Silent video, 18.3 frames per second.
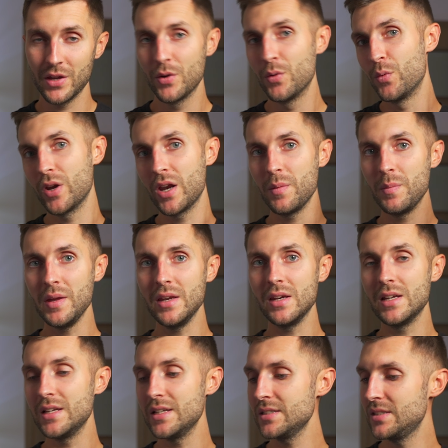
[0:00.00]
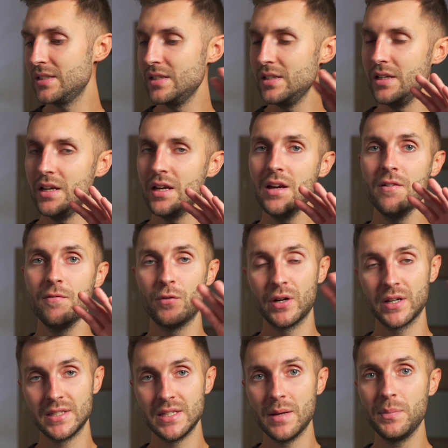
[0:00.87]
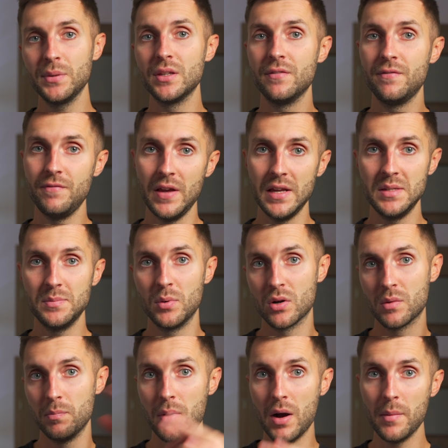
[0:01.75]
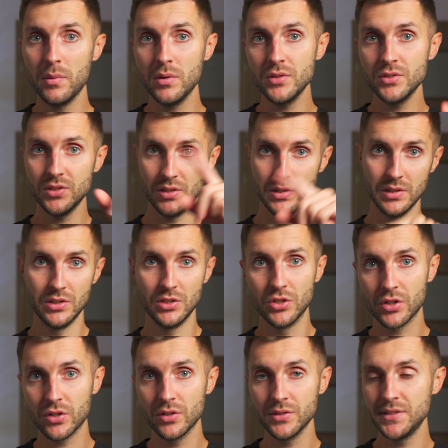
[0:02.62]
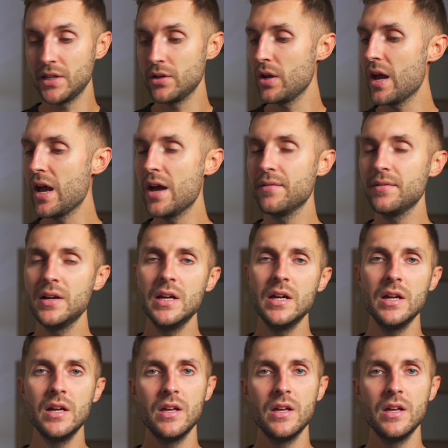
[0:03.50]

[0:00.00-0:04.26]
What I mean is the, for example, the Facebook bubbles, the circles that you have,